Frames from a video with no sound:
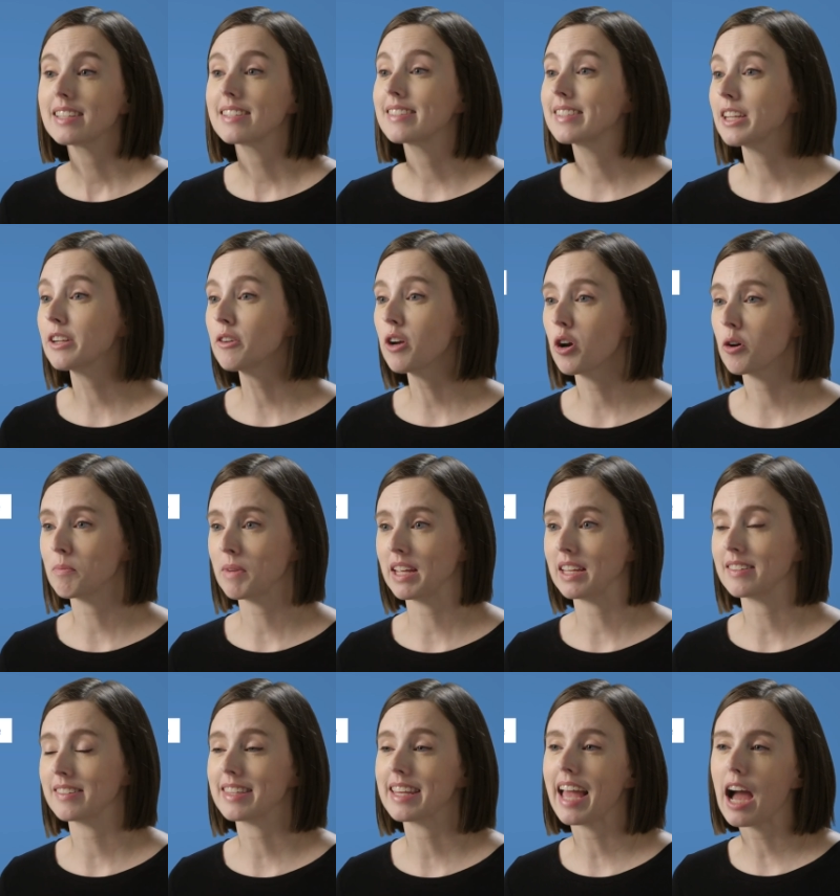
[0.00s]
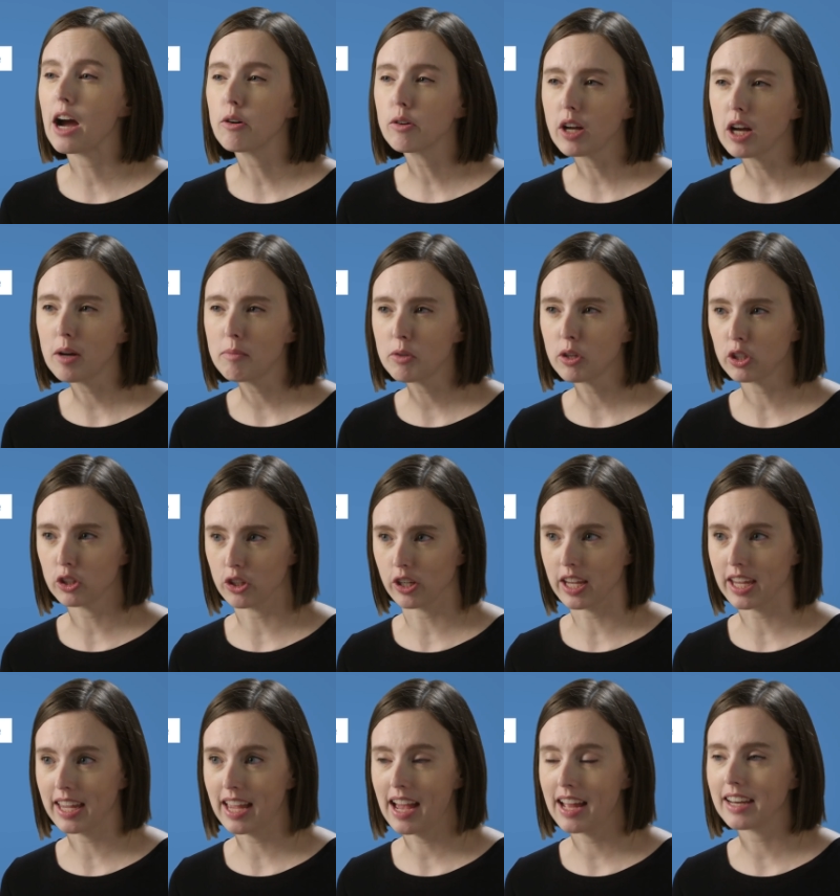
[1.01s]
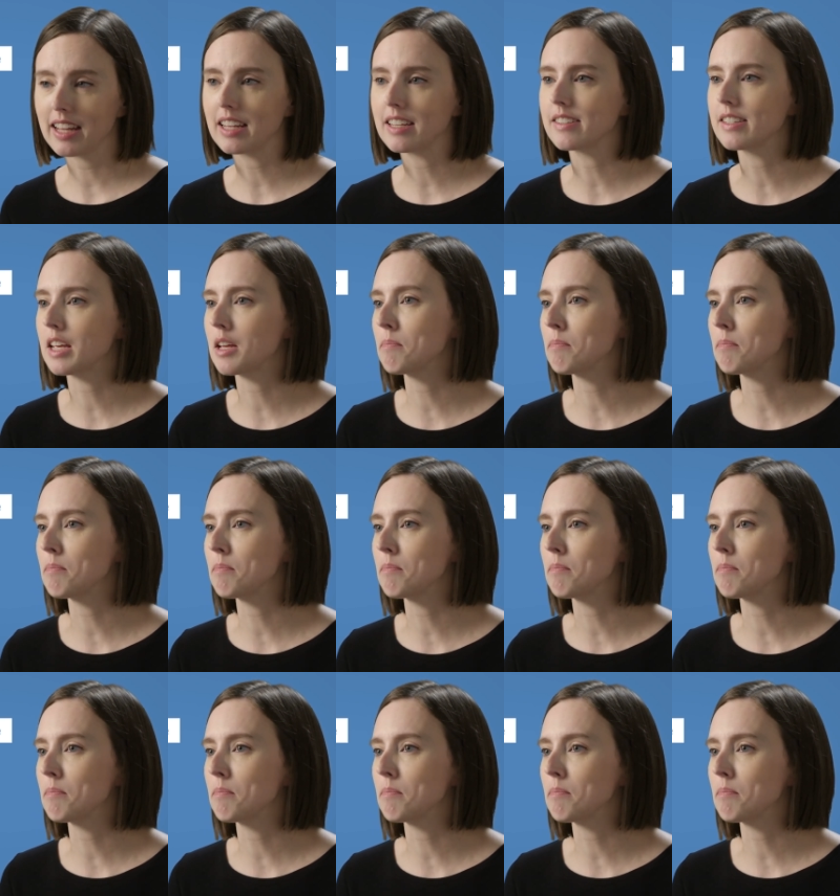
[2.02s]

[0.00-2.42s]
zero means the outcome you're looking at is